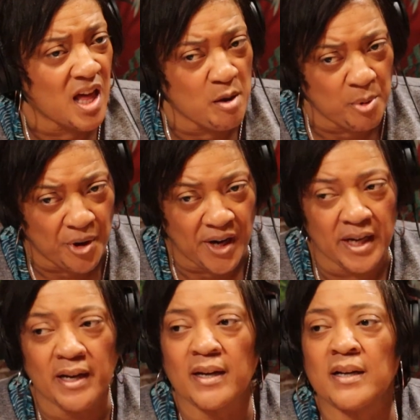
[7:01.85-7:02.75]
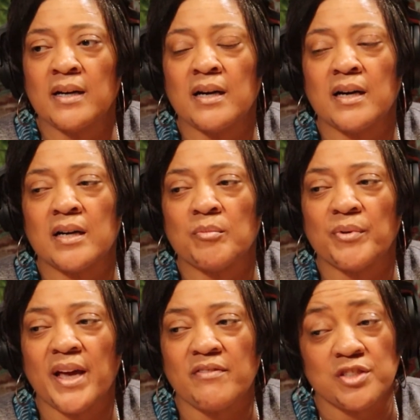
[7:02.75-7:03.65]
library.
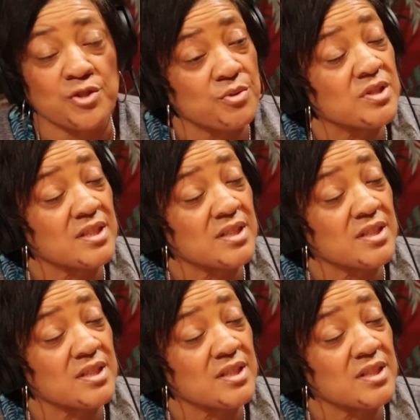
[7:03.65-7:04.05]
We have a student